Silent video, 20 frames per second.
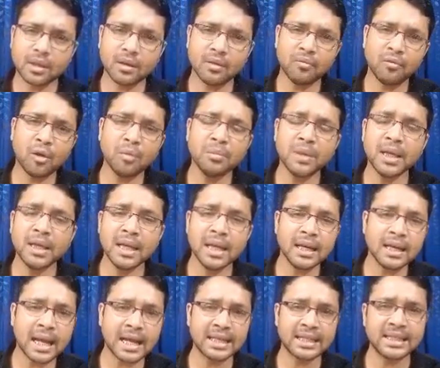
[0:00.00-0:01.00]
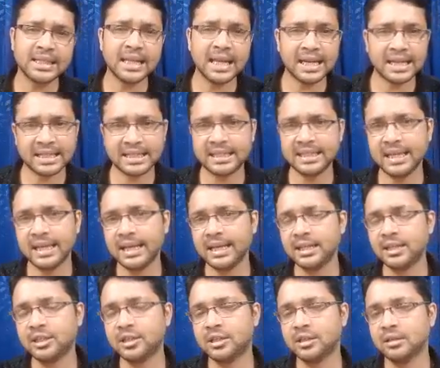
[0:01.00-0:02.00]
From the year
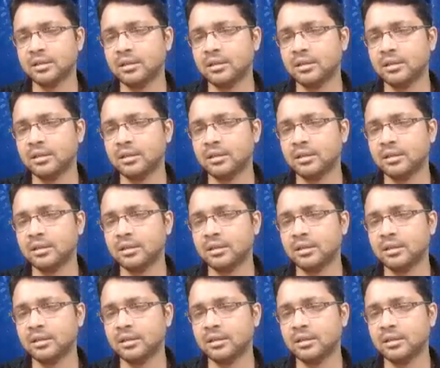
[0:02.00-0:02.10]
1988,